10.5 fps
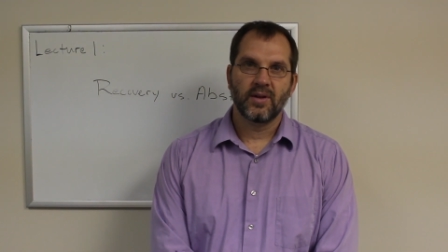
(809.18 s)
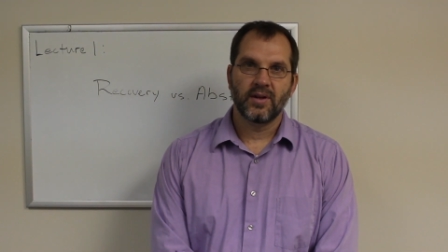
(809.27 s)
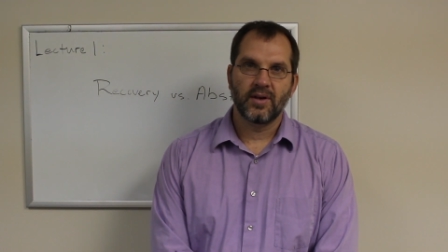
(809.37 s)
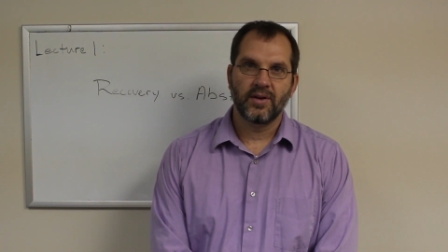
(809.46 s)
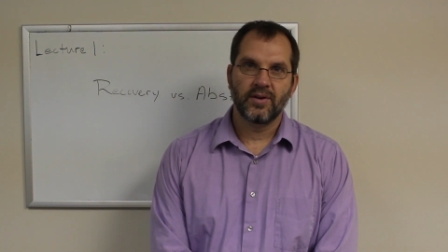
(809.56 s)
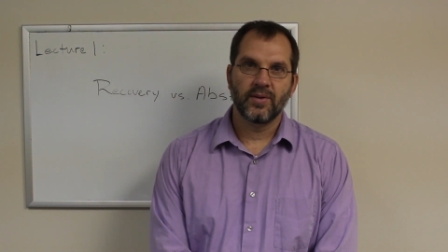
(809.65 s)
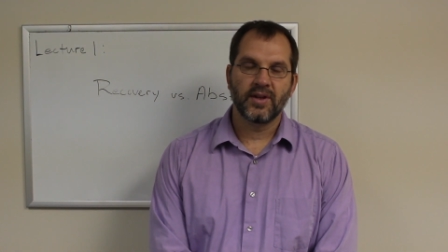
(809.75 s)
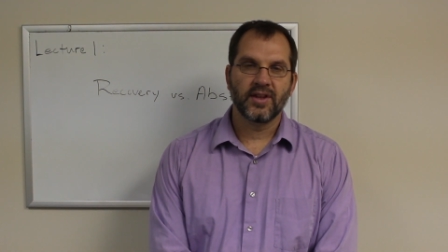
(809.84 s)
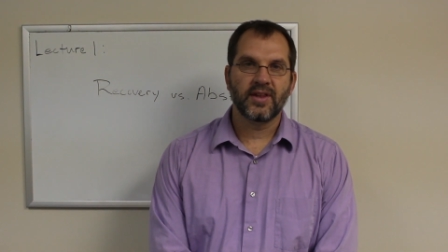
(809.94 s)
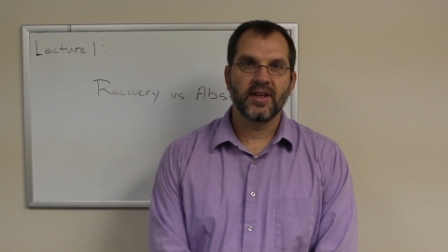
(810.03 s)
they're
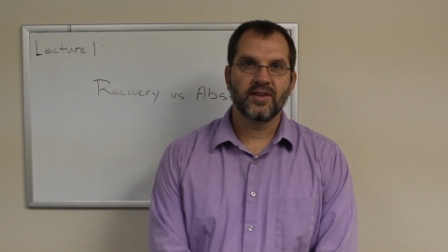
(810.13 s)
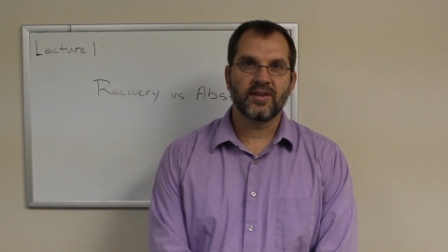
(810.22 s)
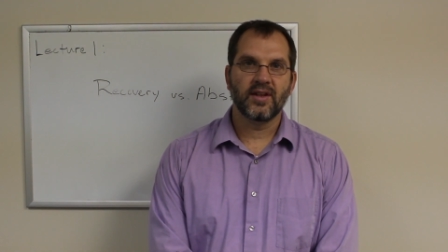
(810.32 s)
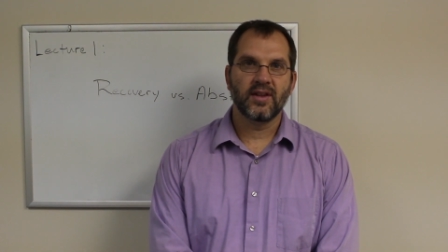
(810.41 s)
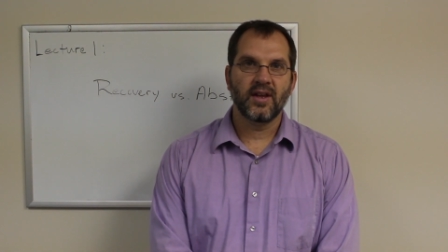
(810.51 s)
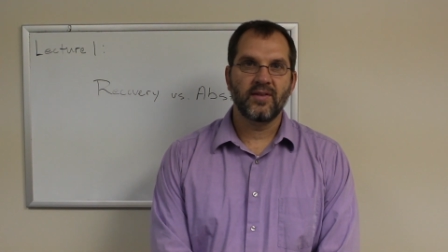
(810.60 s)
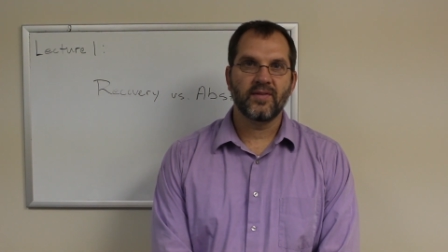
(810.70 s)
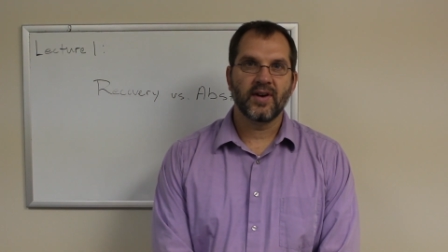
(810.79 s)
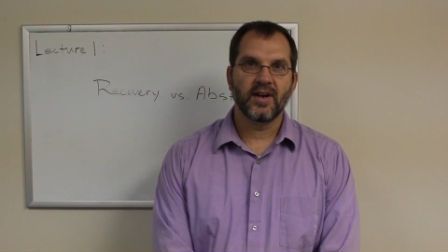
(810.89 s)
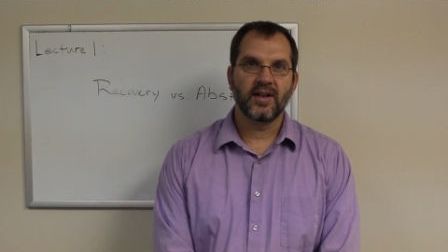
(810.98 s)
doing the things that they
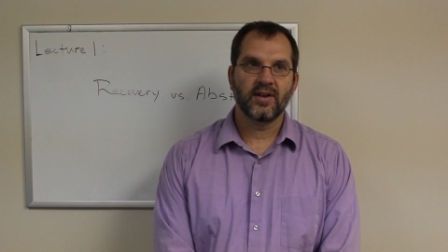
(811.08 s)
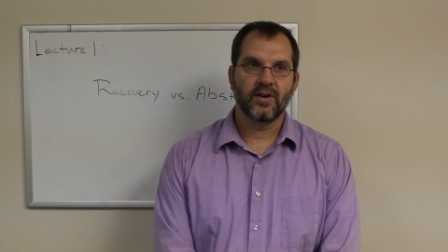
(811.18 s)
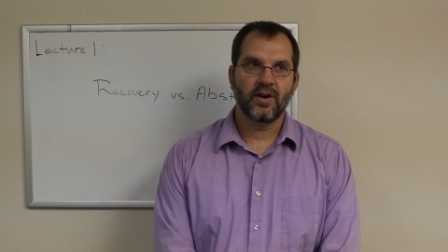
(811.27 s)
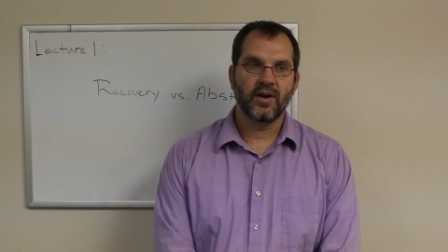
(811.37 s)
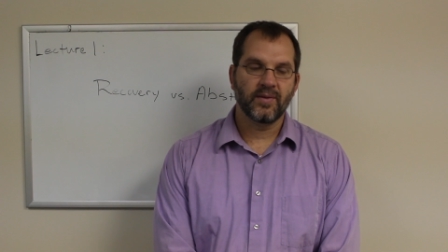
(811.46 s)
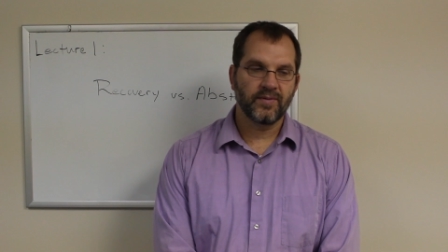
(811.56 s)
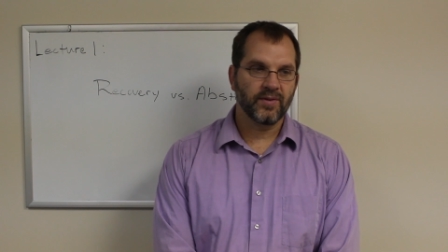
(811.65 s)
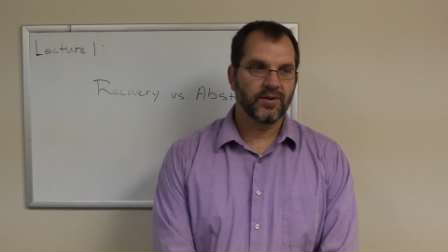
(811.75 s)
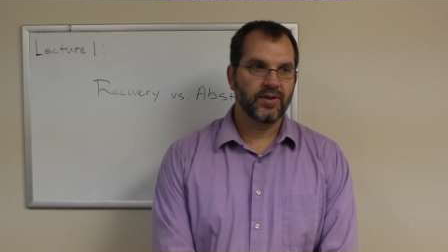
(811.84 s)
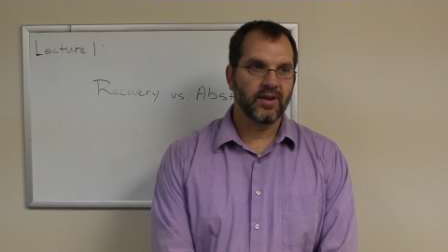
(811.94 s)
find are
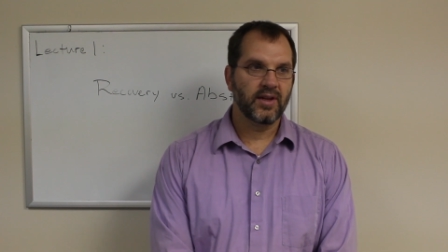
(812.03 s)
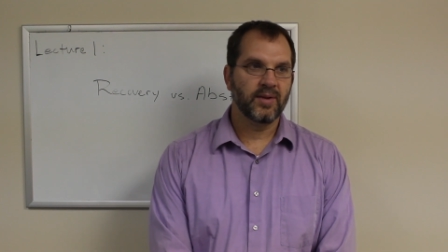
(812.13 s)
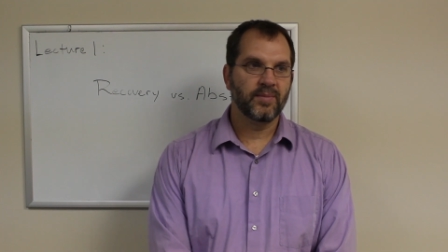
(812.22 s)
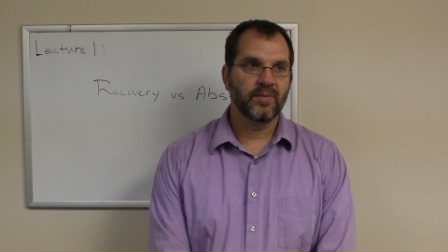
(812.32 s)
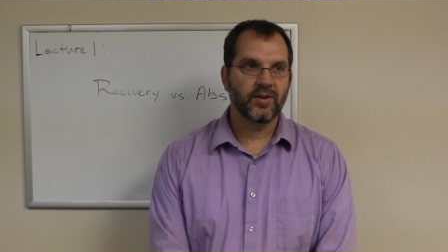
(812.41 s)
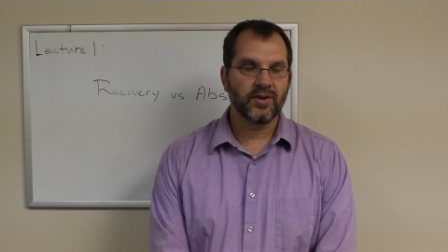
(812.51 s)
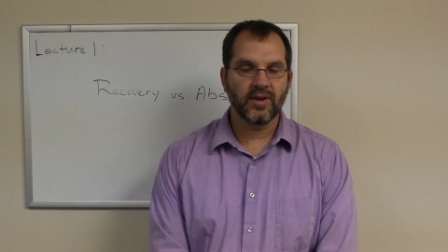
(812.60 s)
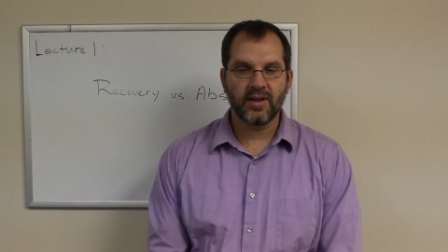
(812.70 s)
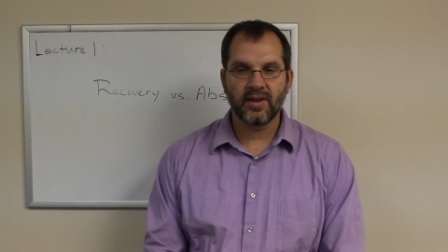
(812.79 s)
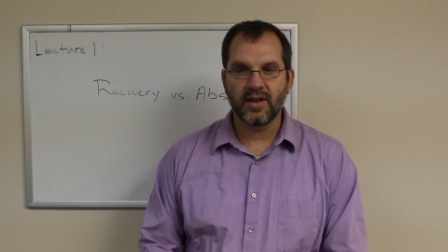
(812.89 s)
helpful to them
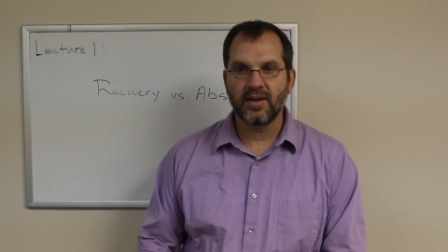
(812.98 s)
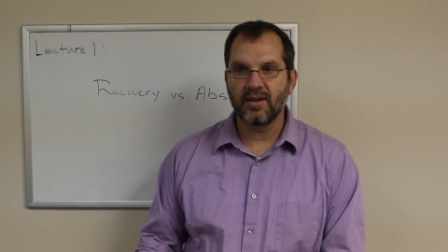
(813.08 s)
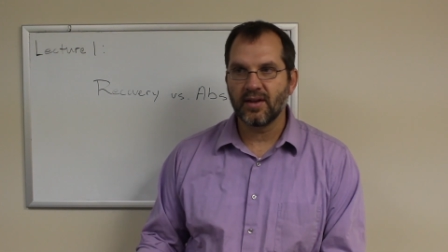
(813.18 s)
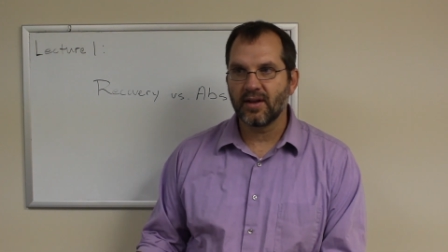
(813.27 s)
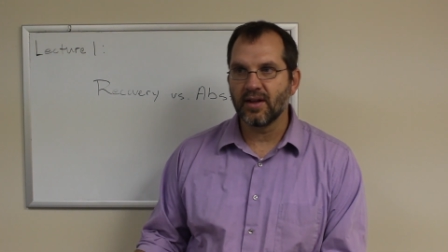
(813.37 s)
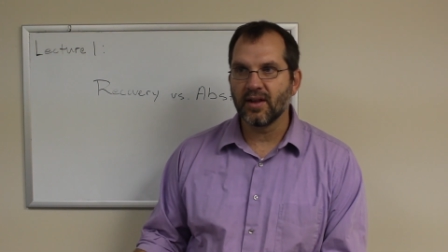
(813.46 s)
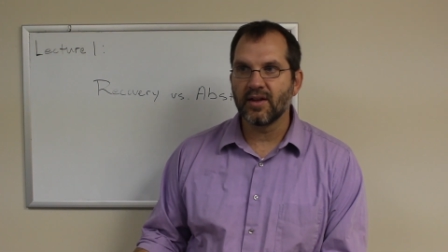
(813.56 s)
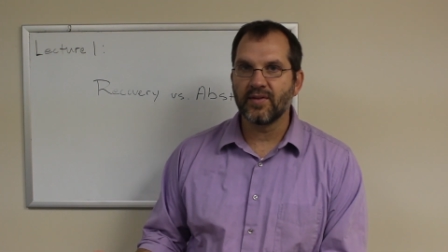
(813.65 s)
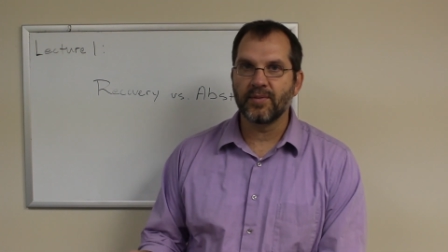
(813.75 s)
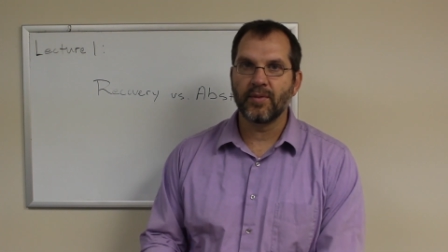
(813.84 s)
so that they can
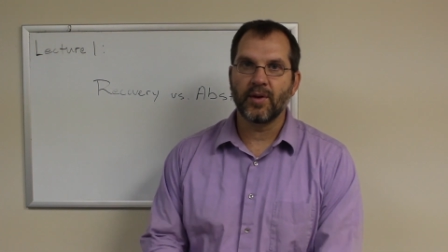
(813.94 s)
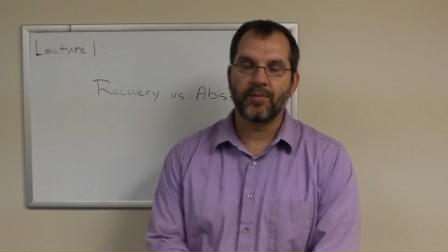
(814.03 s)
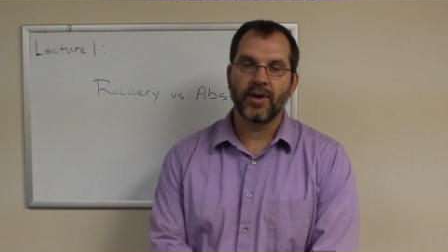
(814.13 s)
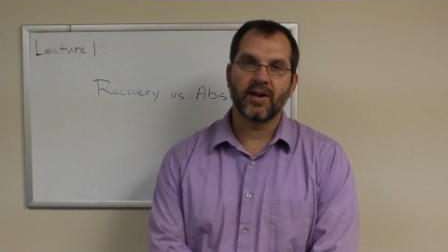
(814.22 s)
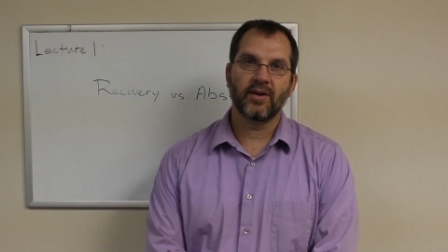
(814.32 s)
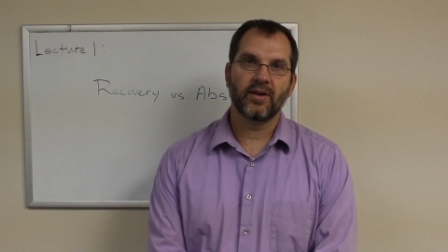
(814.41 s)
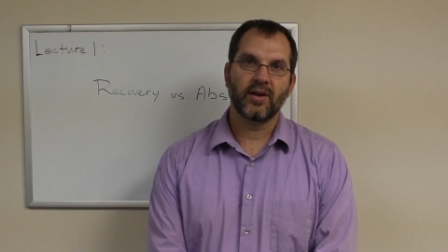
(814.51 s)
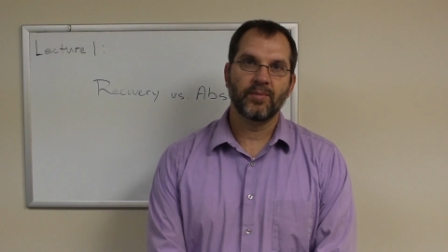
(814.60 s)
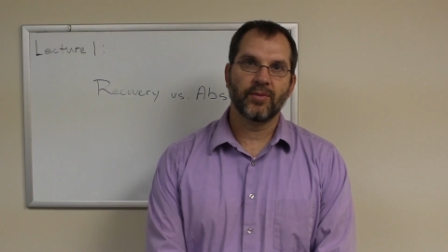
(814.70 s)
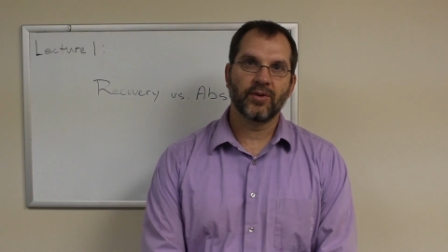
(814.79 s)
live a better
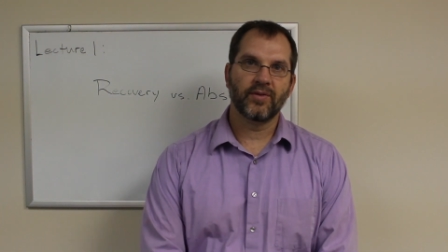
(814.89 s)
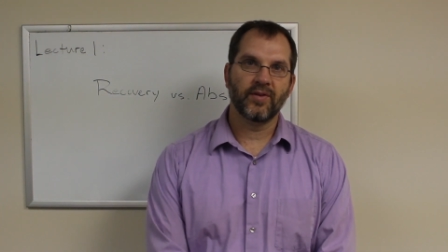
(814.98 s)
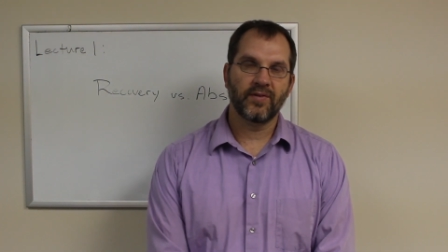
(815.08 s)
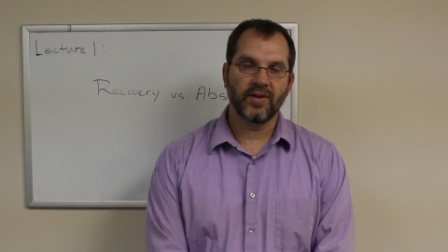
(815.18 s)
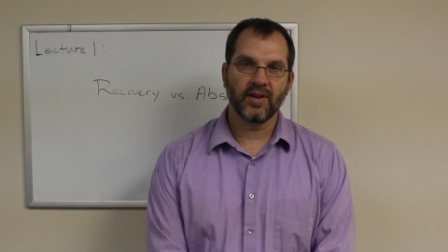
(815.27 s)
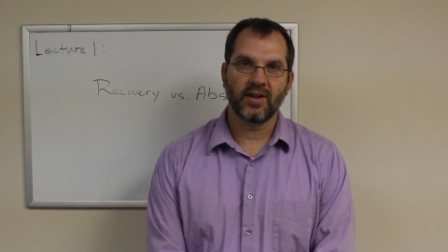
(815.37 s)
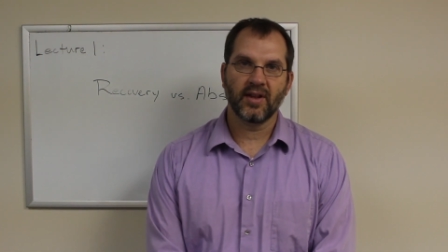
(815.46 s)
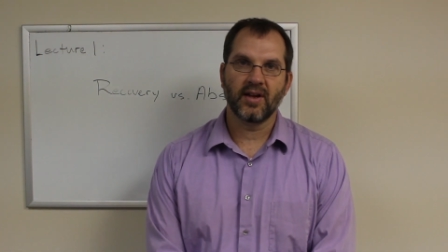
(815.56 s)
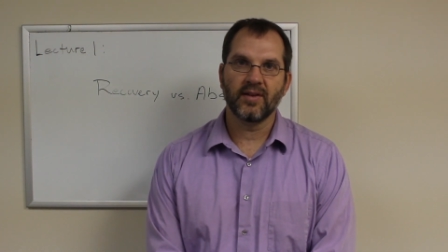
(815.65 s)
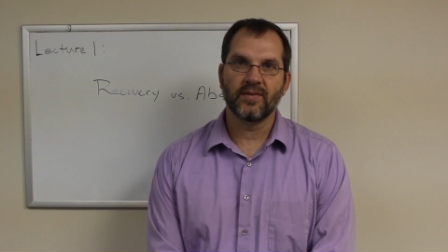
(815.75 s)
and more
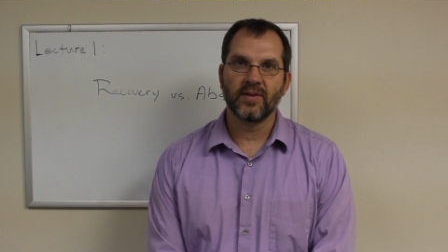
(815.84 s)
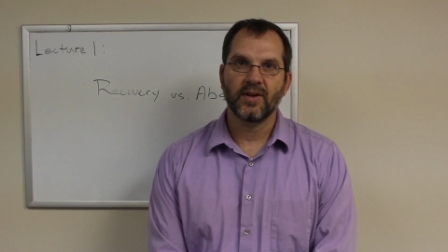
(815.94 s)
fulfilling life.